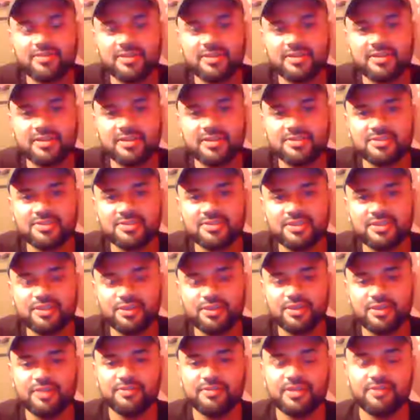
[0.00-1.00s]
because
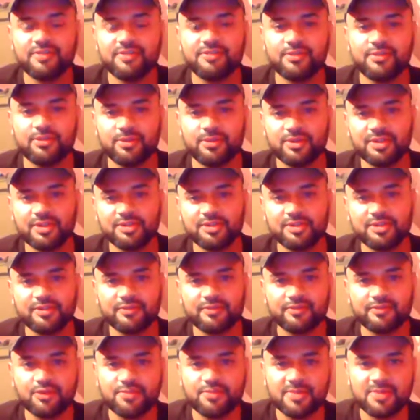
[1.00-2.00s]
even if you look at the
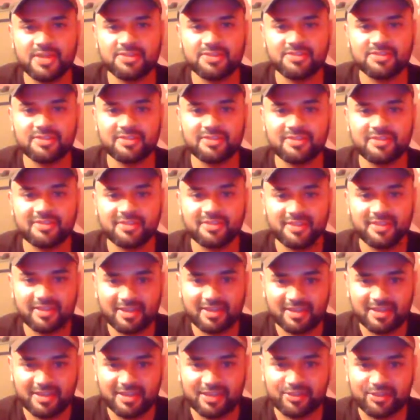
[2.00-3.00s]
Freemason
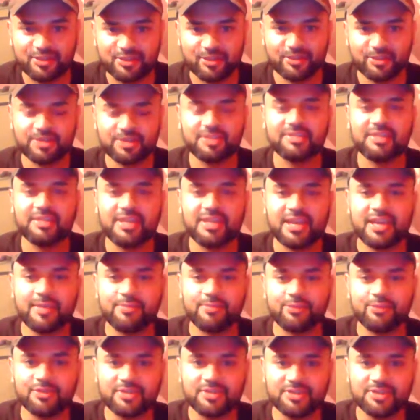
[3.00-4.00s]
and you look at the
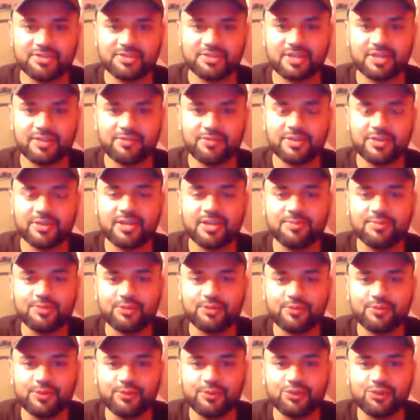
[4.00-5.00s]
apron, it's covering up
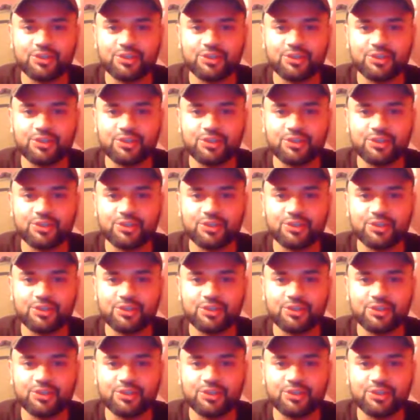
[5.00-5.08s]
the root